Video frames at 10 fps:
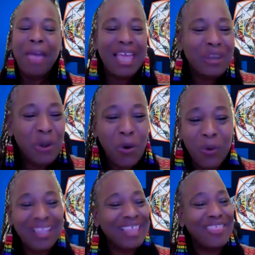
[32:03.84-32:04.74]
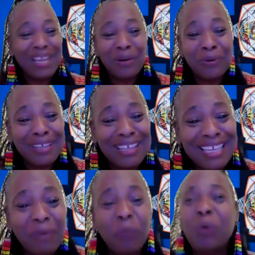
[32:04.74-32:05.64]
know that they don't,
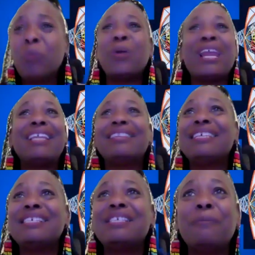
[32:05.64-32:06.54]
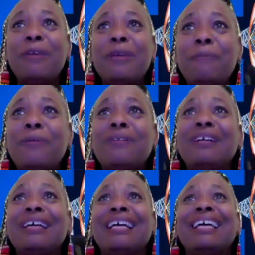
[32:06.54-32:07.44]
when I listen to people
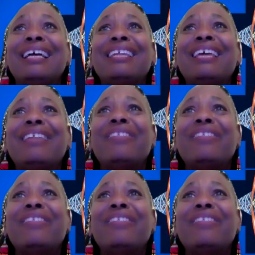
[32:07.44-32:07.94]
and